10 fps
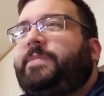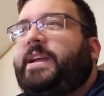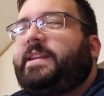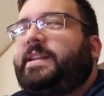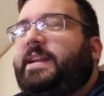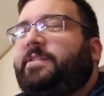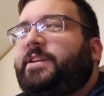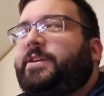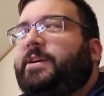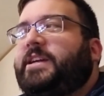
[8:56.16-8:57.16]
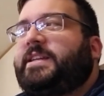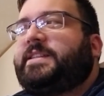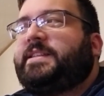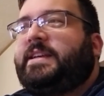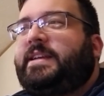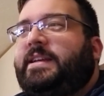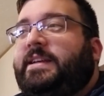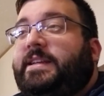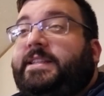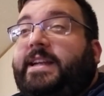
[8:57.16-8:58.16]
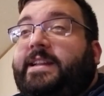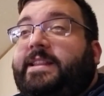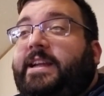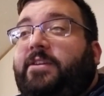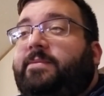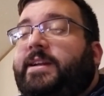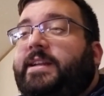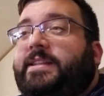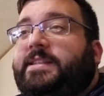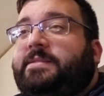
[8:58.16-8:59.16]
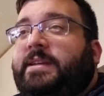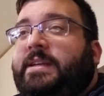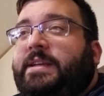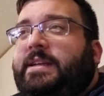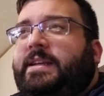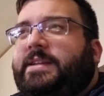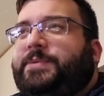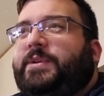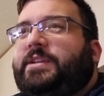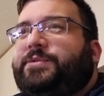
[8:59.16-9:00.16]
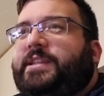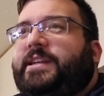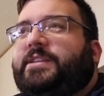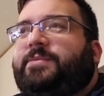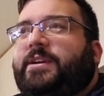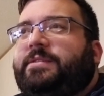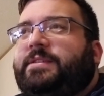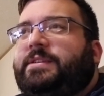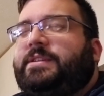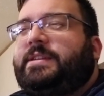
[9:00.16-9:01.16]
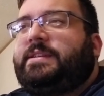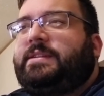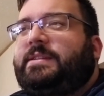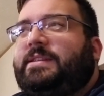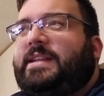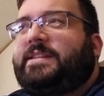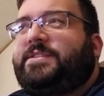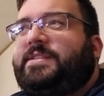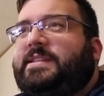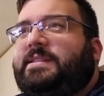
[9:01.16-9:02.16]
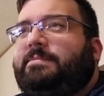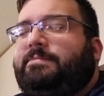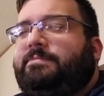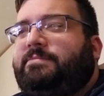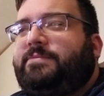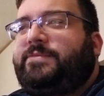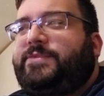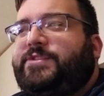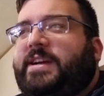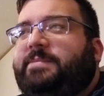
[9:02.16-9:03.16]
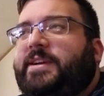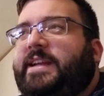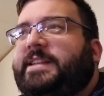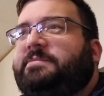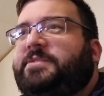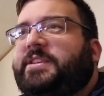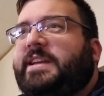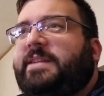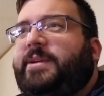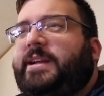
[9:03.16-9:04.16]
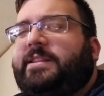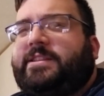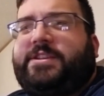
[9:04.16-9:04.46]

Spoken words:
I don't know why he's staying there, but it's one of those things where that's Ciampa ends up just kind of being